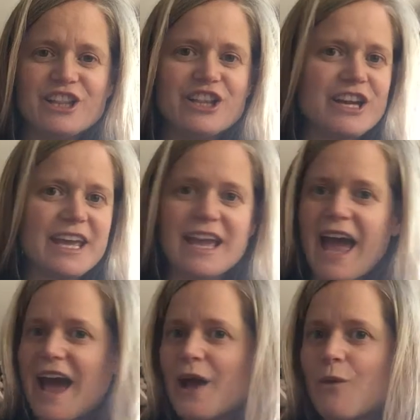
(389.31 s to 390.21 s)
looking
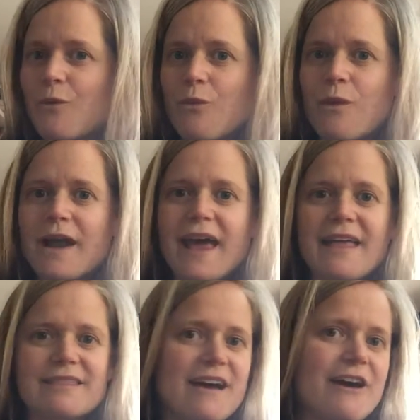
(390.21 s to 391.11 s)
at what
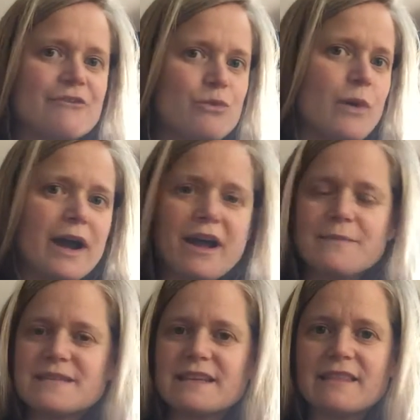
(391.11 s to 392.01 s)
I love, what
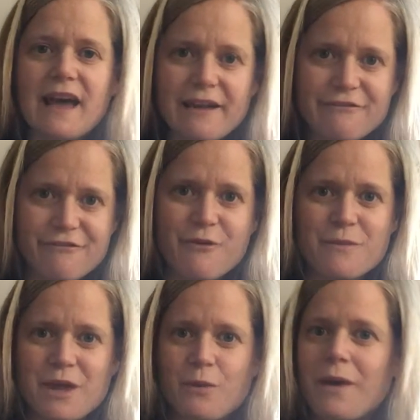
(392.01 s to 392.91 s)
comes alive for
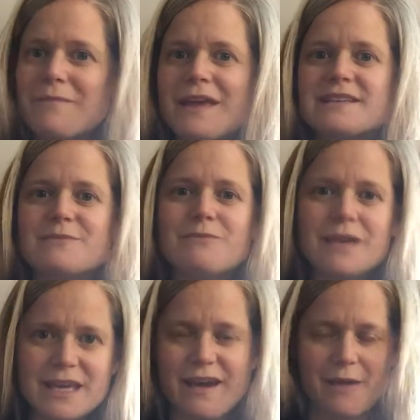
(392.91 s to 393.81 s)
me, what makes
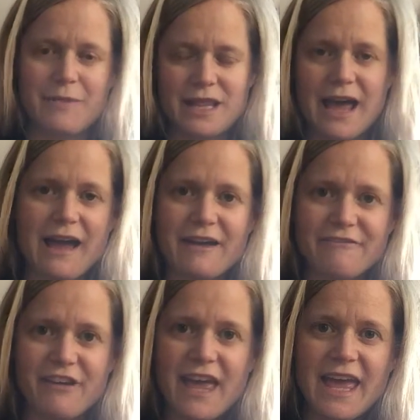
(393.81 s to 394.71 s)
me come
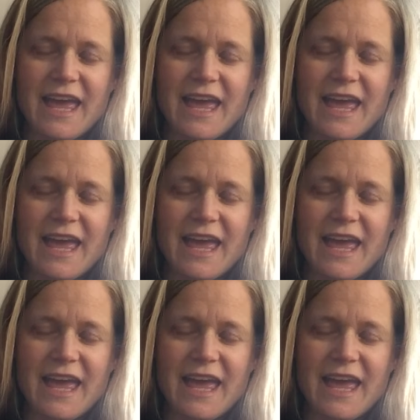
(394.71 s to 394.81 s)
alive.